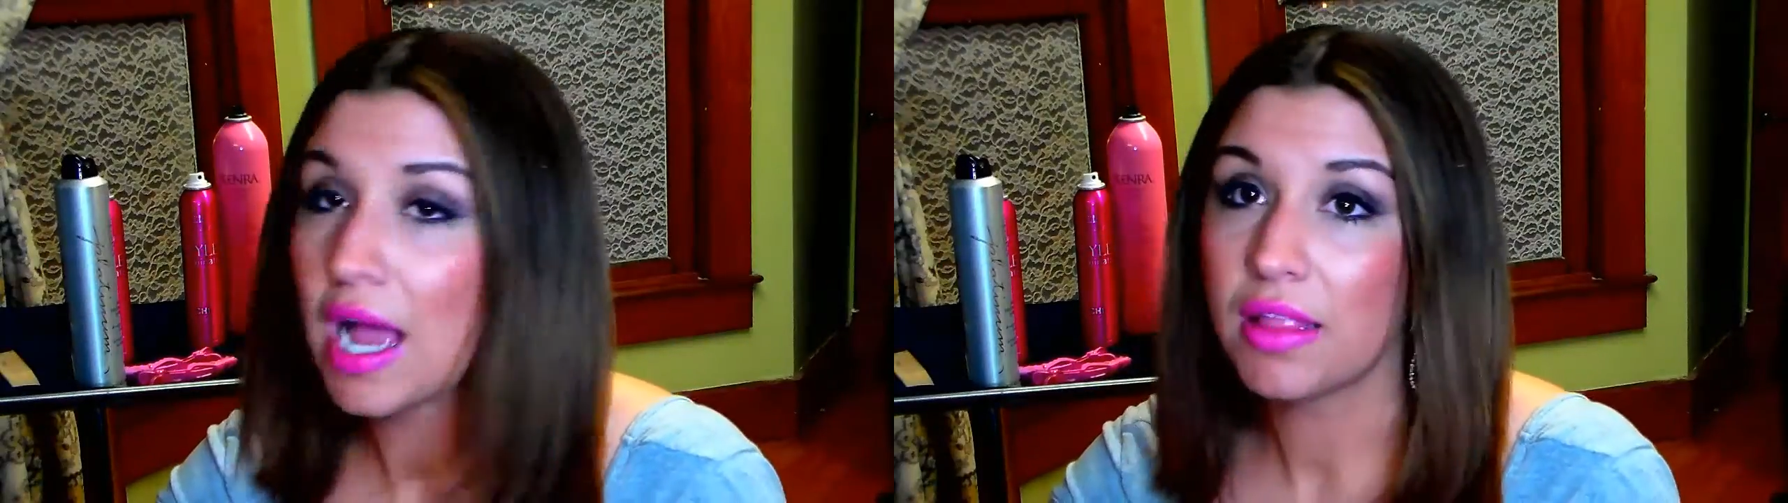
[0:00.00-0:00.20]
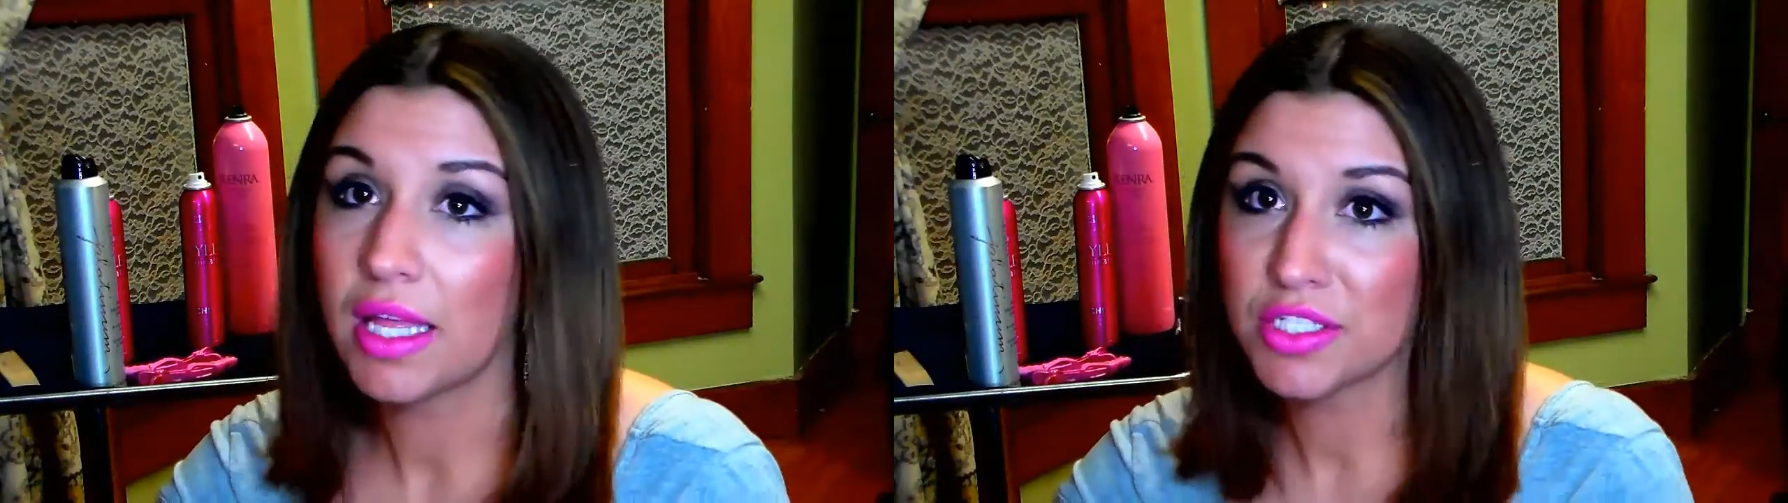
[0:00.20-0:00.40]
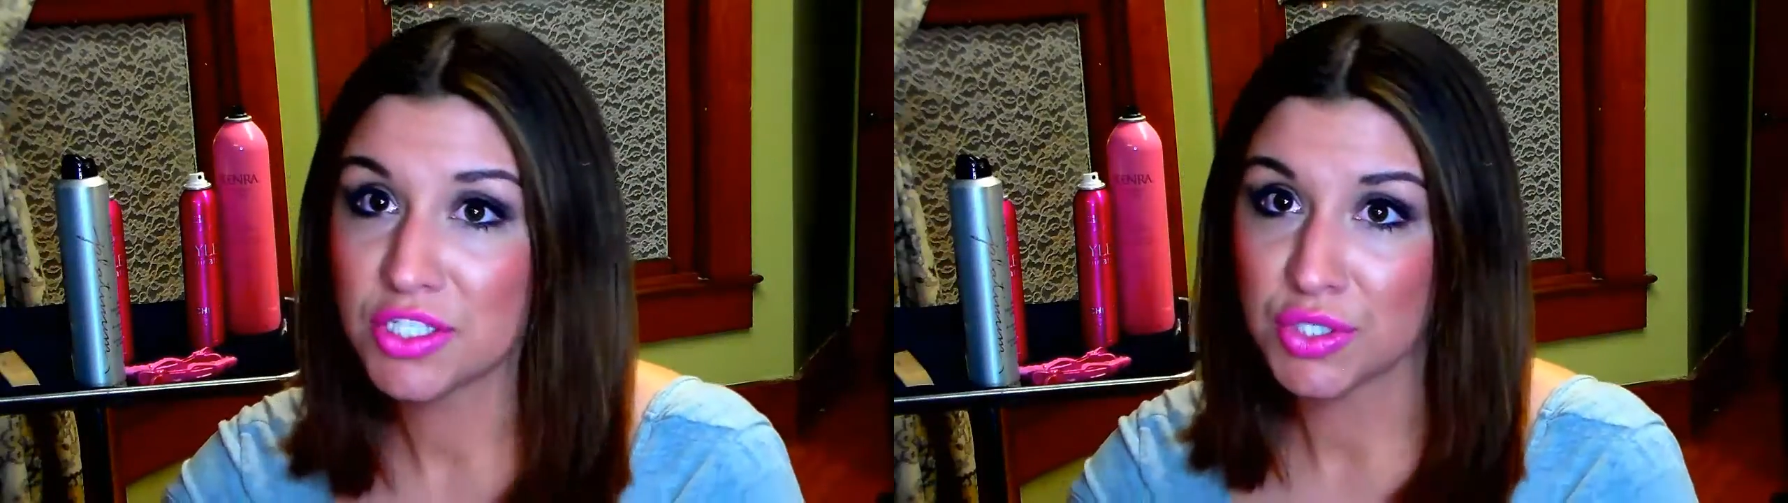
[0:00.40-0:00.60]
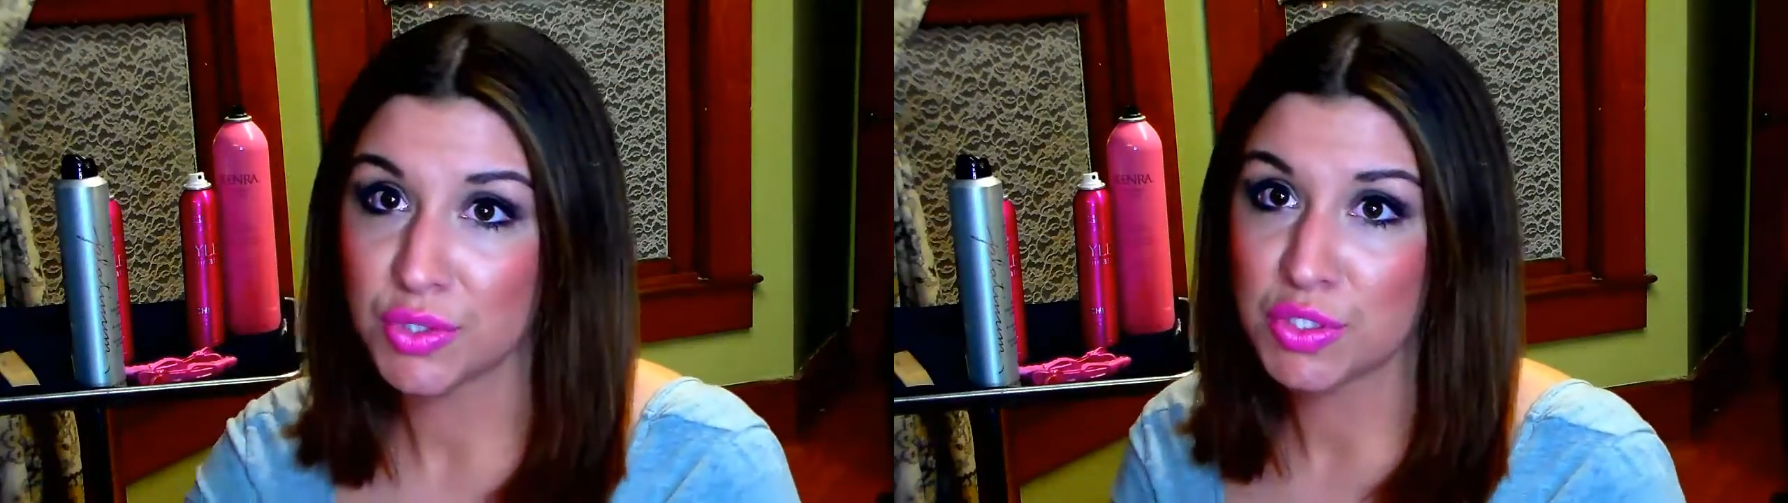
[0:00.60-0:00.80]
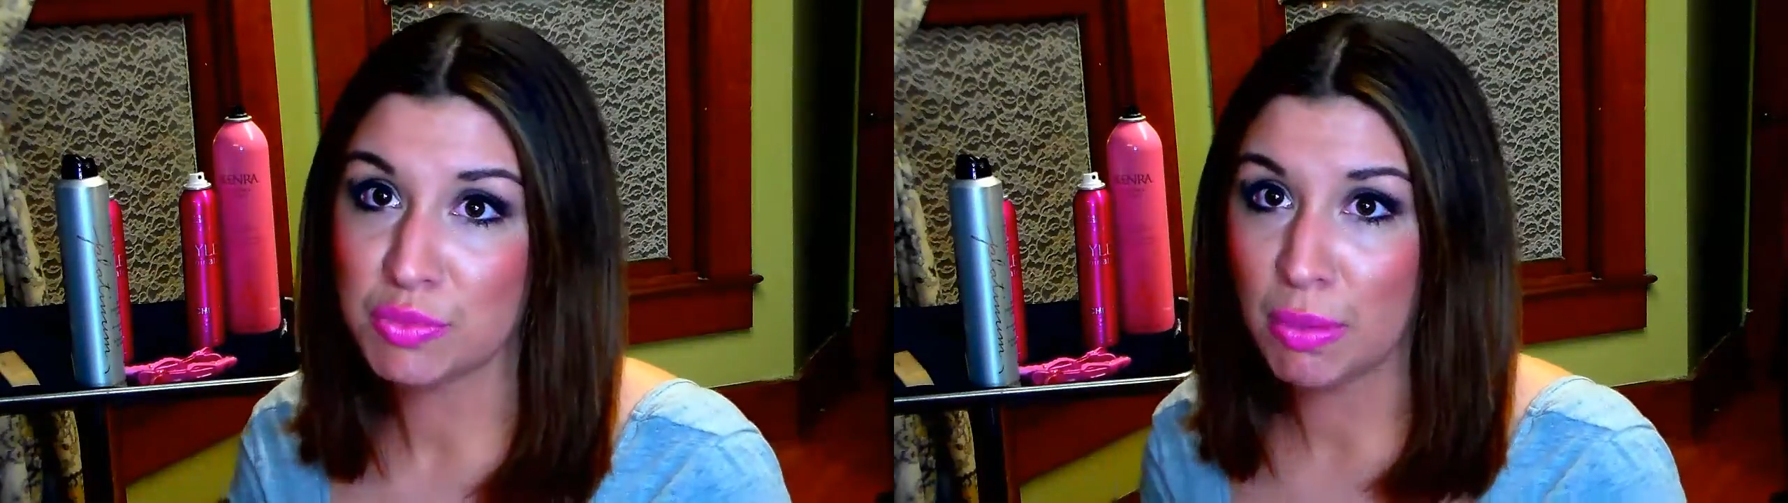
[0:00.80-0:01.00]
I like
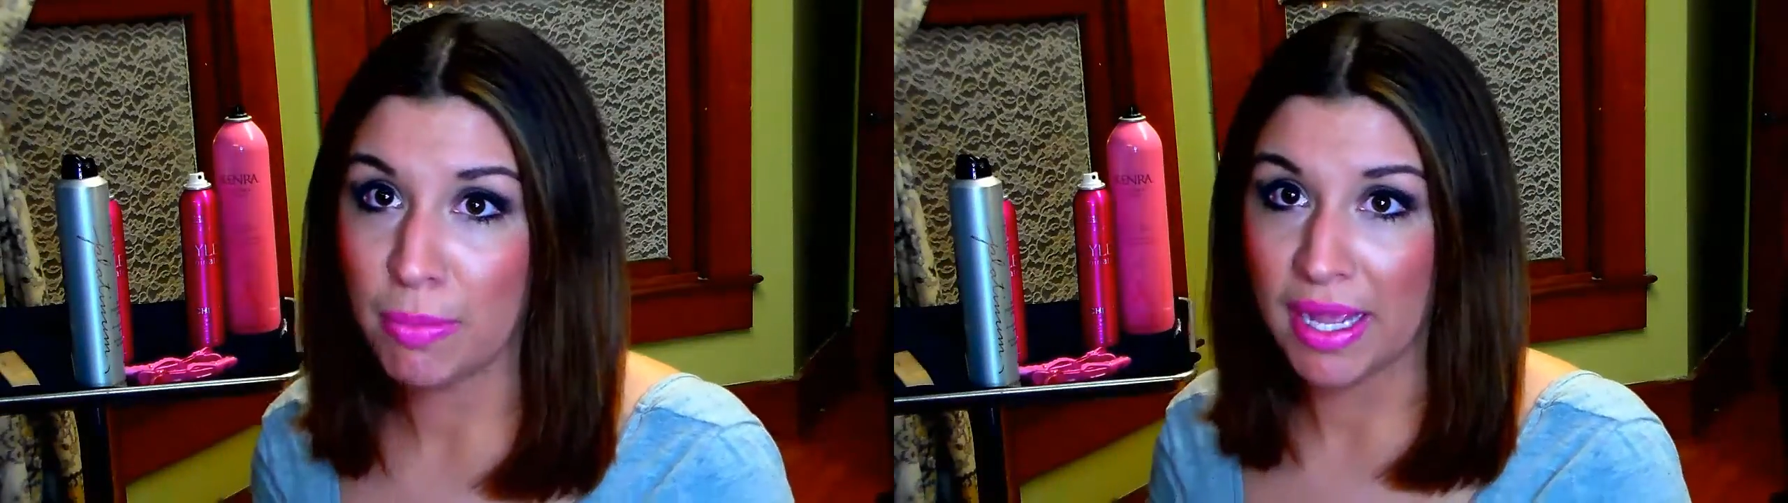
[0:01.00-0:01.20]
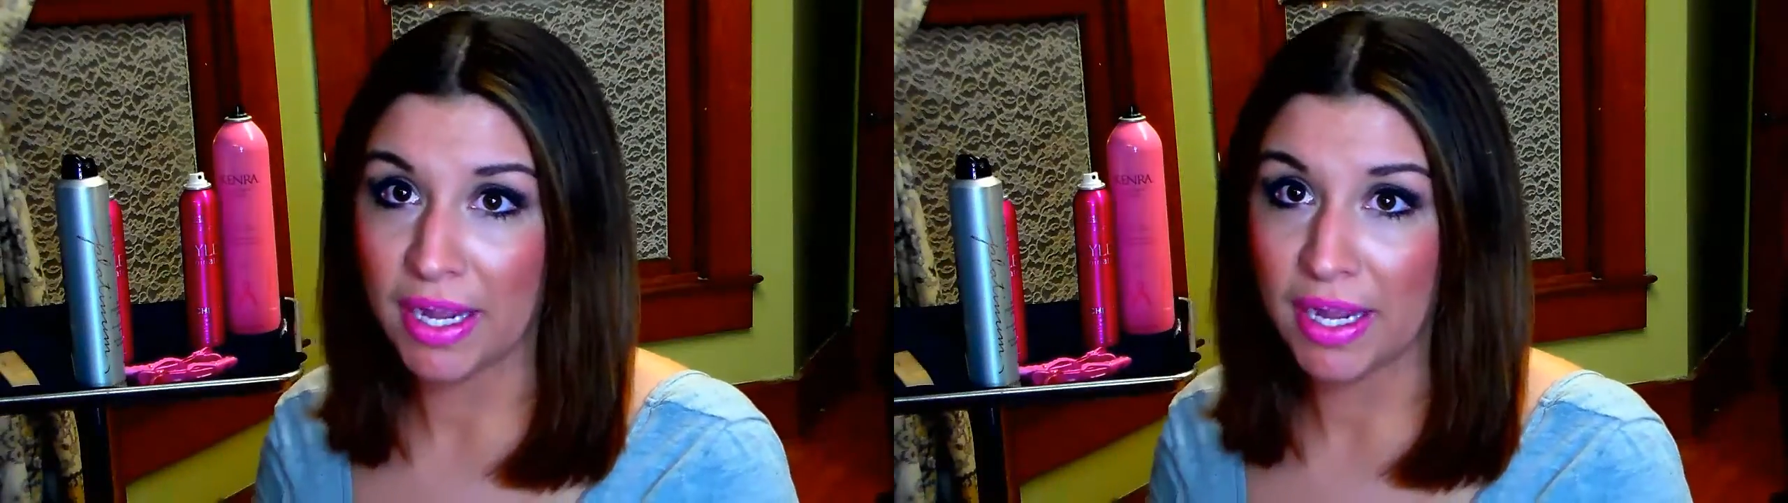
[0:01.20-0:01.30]
to split my